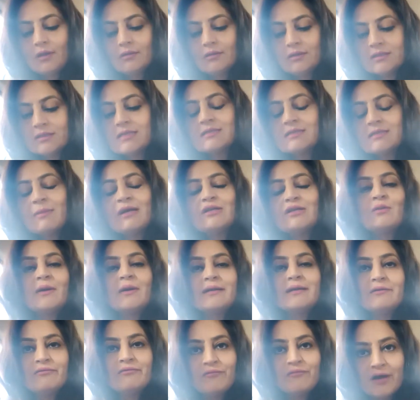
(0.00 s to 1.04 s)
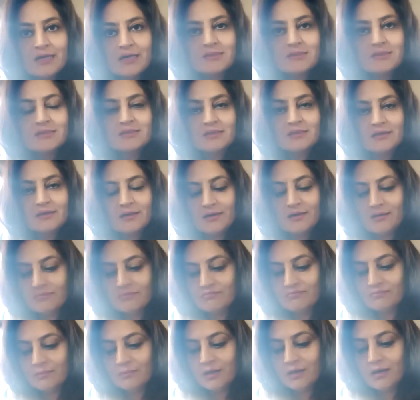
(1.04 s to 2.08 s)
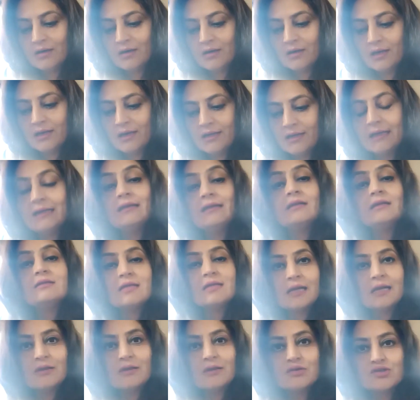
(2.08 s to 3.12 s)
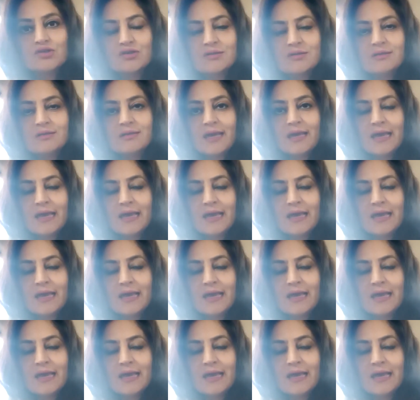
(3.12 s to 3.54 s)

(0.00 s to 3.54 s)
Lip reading: This is my 21st year in Indian television,